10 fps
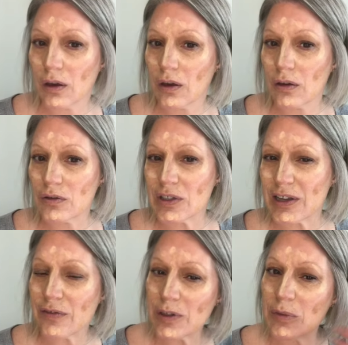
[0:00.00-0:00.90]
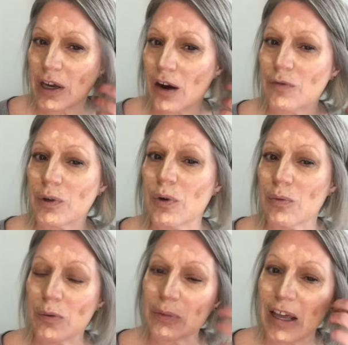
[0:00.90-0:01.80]
Just have to be careful when
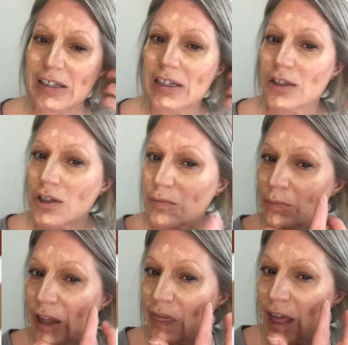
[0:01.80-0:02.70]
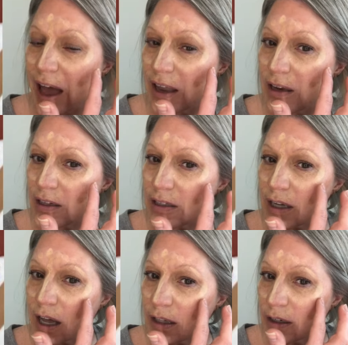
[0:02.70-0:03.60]
we're blending to blend that
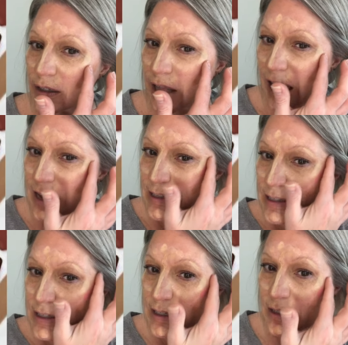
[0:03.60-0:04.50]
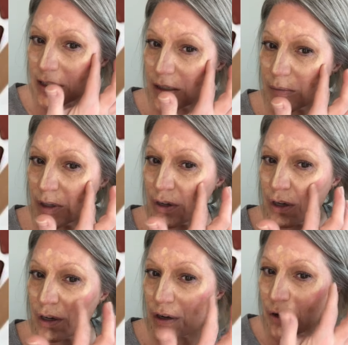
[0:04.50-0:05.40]
color last. But you're
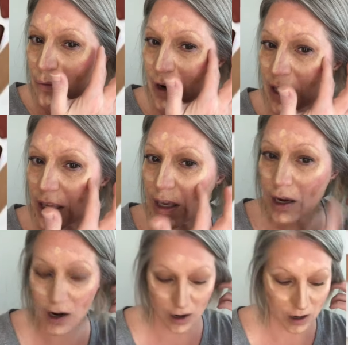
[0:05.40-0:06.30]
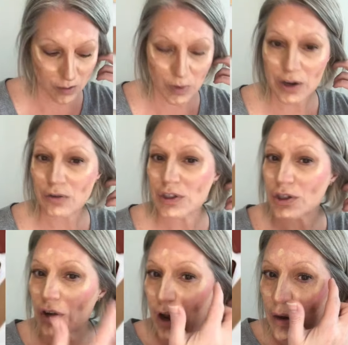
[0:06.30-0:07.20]
gonna go right here where you did
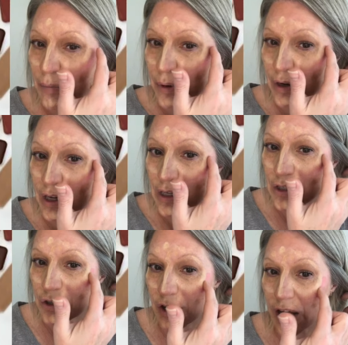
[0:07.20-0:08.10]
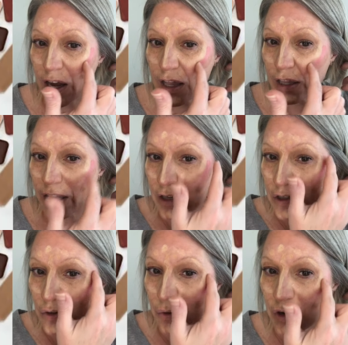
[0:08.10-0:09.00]
not put your
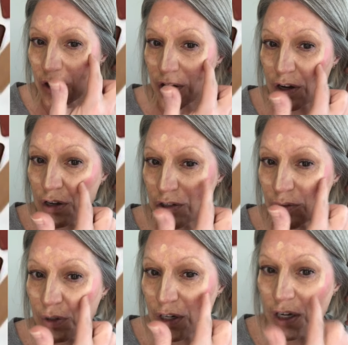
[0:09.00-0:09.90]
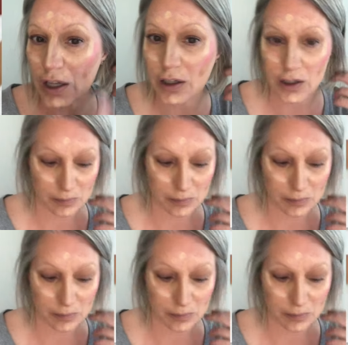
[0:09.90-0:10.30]
highlight or your contour color.